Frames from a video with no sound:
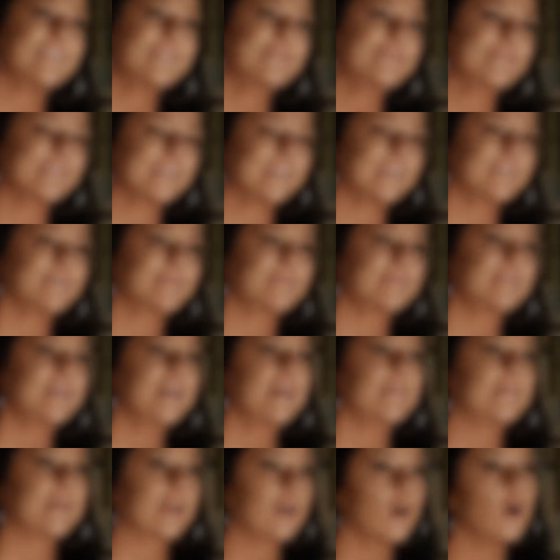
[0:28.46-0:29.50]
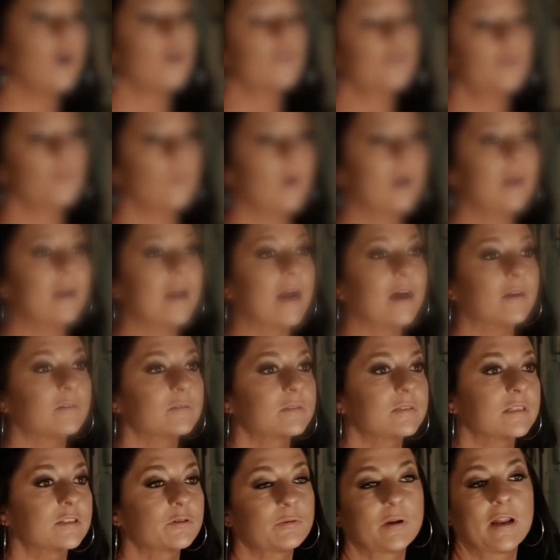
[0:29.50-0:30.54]
Oak Cliff. They call it the warehouse.
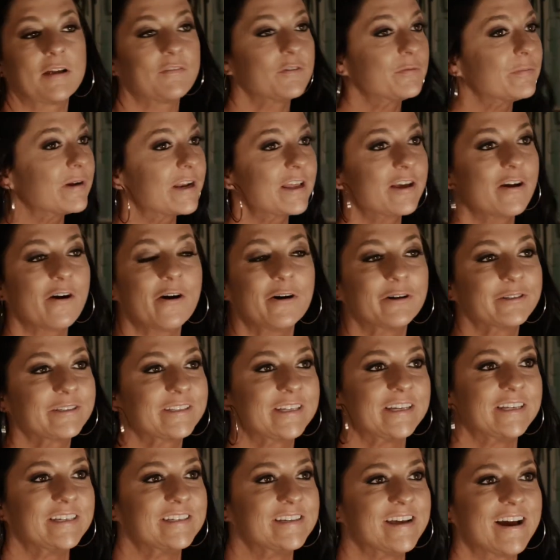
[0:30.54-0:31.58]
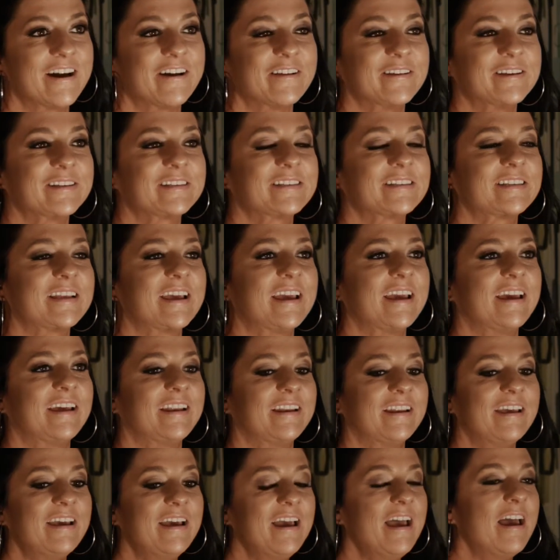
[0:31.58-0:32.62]
That's what everybody calls it in Dallas.
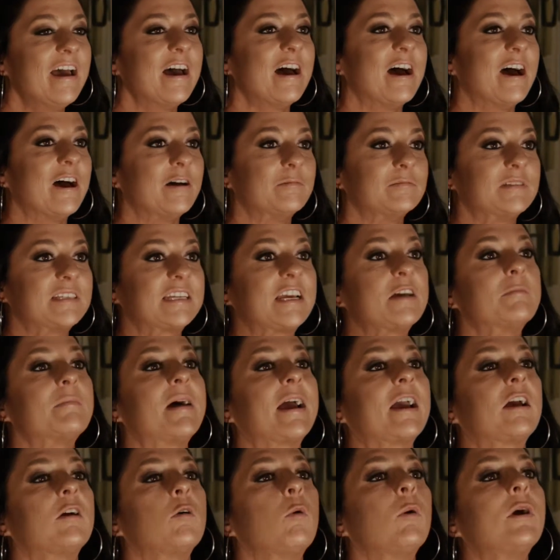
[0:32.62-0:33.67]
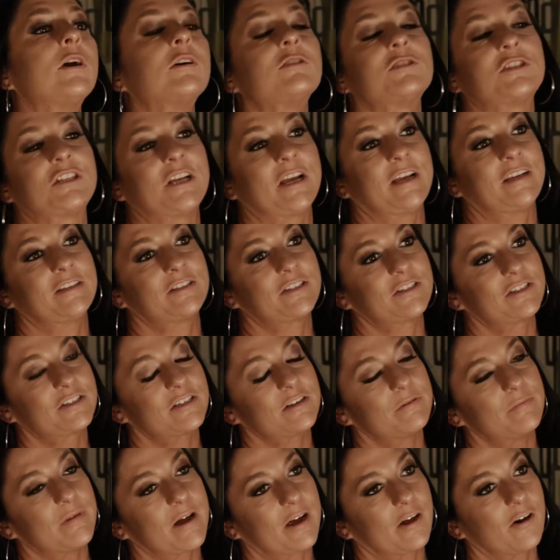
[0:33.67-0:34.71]
And to get my oil changed in my